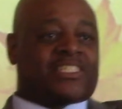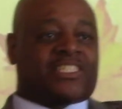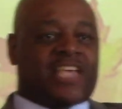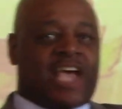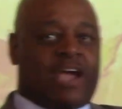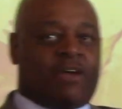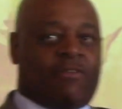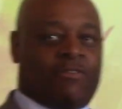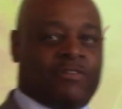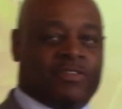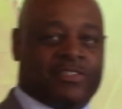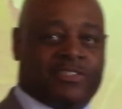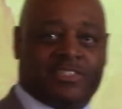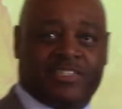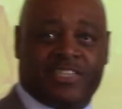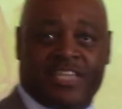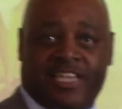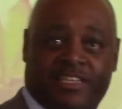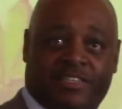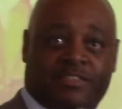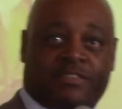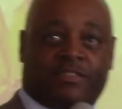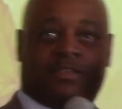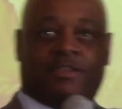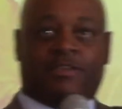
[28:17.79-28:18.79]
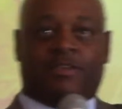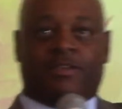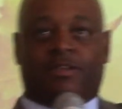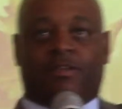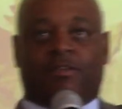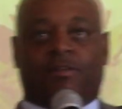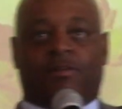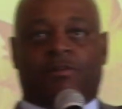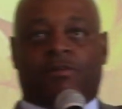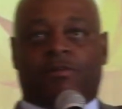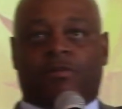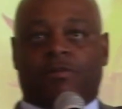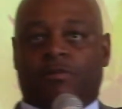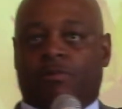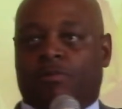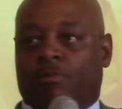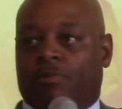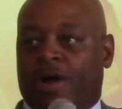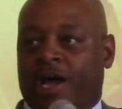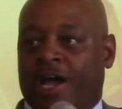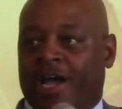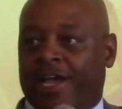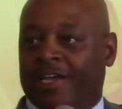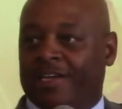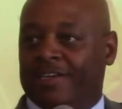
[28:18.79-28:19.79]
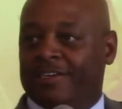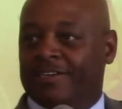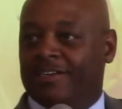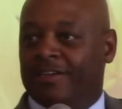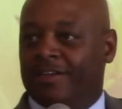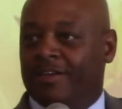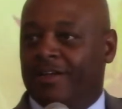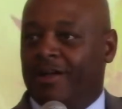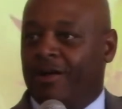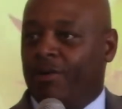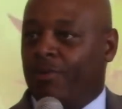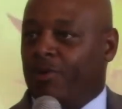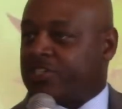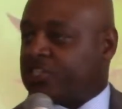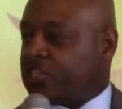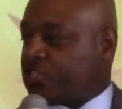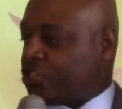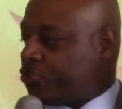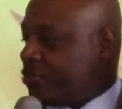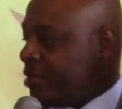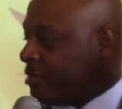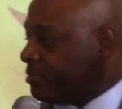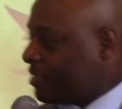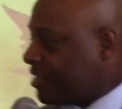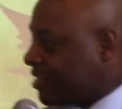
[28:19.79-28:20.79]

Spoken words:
Say, what? What's the scripture